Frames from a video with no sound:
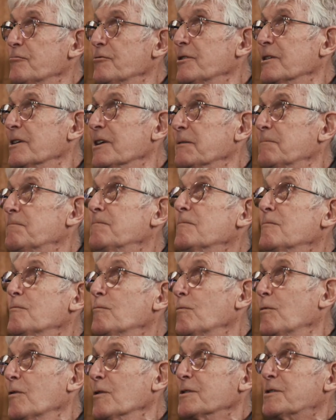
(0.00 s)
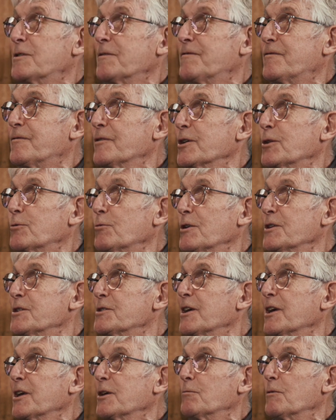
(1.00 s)
really want to
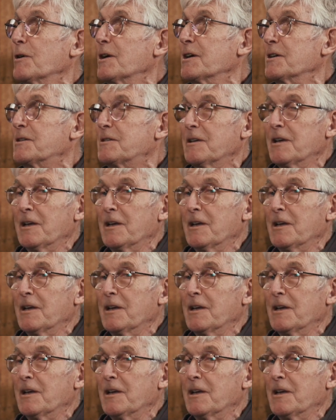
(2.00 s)
frequent anywhere